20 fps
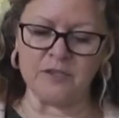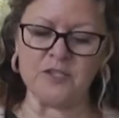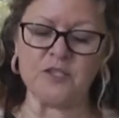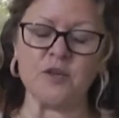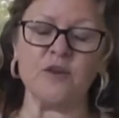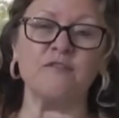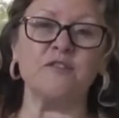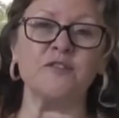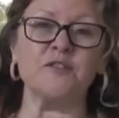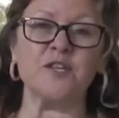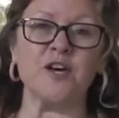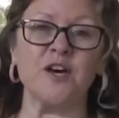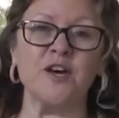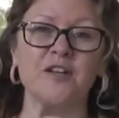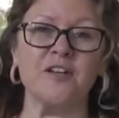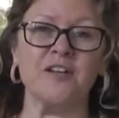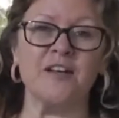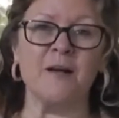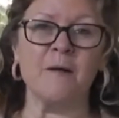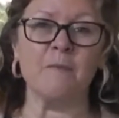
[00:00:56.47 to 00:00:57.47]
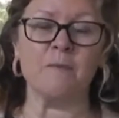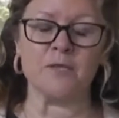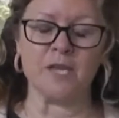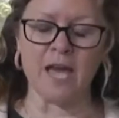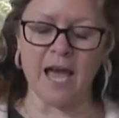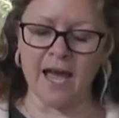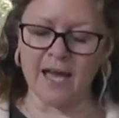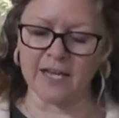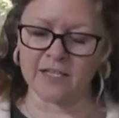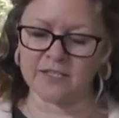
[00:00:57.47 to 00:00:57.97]
So if you turn
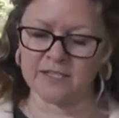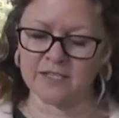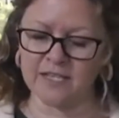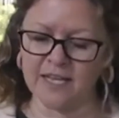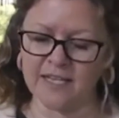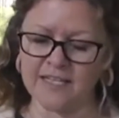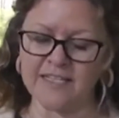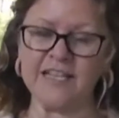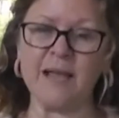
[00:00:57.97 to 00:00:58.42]
to Acts 6,